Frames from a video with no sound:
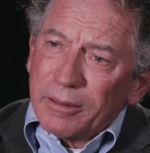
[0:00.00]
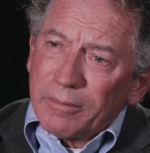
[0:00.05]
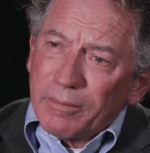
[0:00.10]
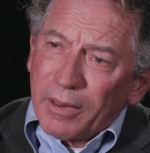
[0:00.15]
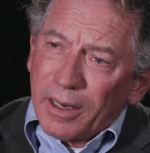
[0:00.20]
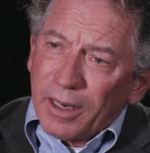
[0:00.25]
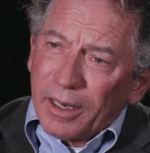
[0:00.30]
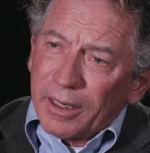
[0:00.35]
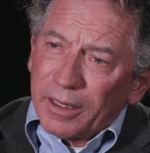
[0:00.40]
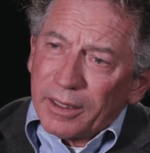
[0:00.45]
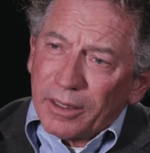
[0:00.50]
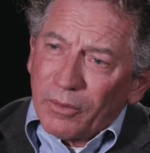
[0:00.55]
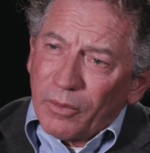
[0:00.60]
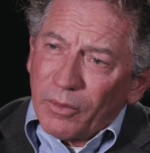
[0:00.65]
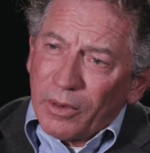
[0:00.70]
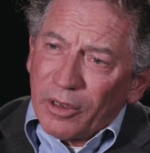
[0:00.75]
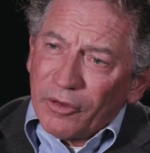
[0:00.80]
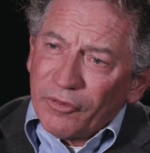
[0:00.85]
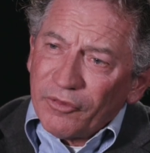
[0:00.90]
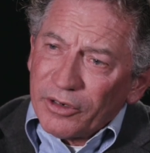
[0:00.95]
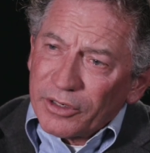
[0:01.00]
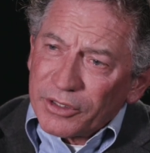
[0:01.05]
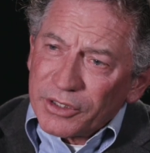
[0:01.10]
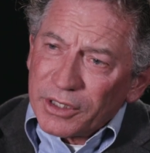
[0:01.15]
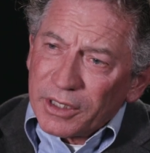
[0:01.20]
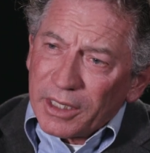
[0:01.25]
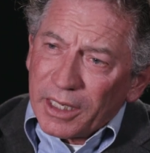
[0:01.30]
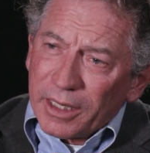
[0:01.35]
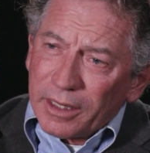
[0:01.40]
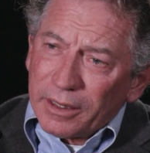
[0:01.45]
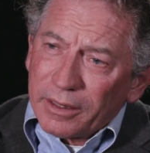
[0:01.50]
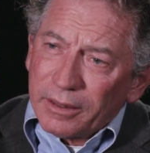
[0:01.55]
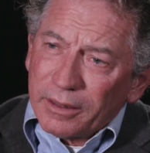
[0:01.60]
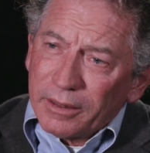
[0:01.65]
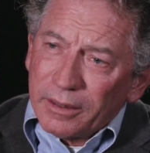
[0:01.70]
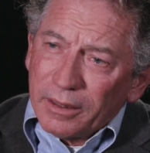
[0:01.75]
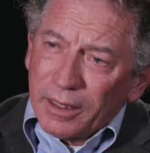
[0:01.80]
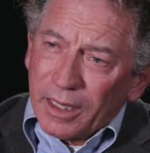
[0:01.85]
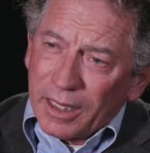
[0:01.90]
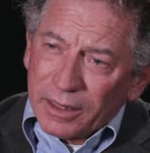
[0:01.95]
by a welfare state,
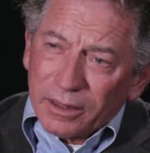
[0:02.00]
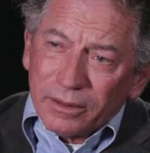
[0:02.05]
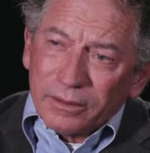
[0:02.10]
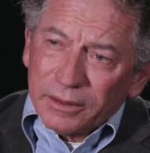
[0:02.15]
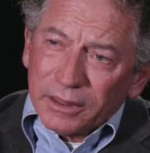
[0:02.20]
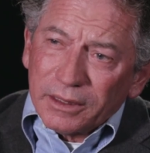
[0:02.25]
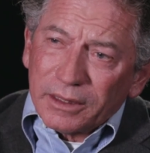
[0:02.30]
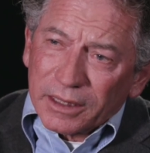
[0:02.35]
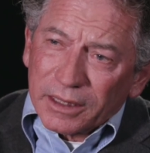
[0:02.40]
I don't think